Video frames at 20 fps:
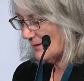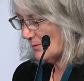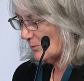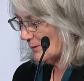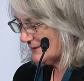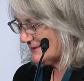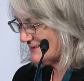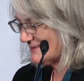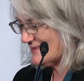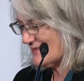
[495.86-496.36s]

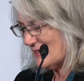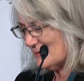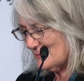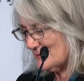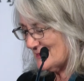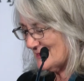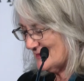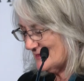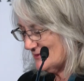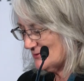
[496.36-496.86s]
what
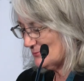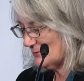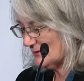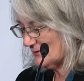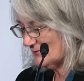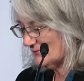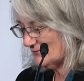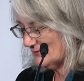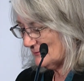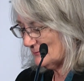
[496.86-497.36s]
stops
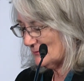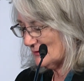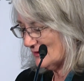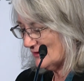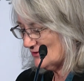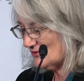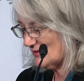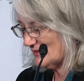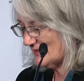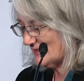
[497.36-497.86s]
Israel from
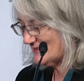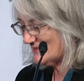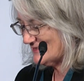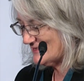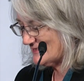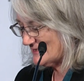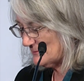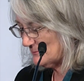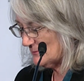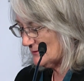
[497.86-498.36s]
launching a
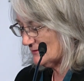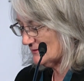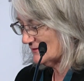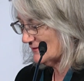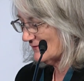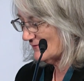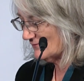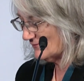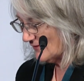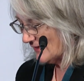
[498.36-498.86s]

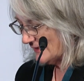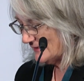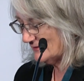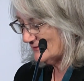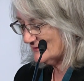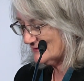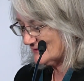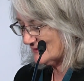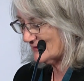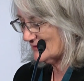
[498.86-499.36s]
similar
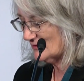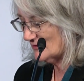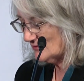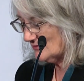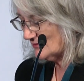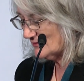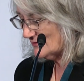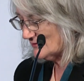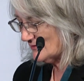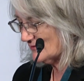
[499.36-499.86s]
final
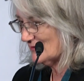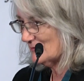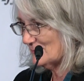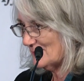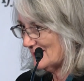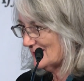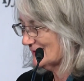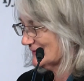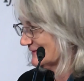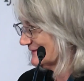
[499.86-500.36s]
solution to the
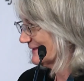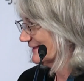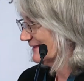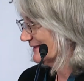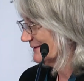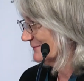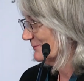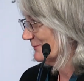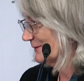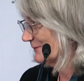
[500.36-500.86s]

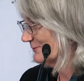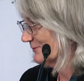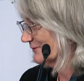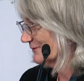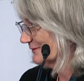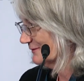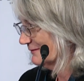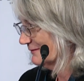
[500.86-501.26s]
Palestinian people?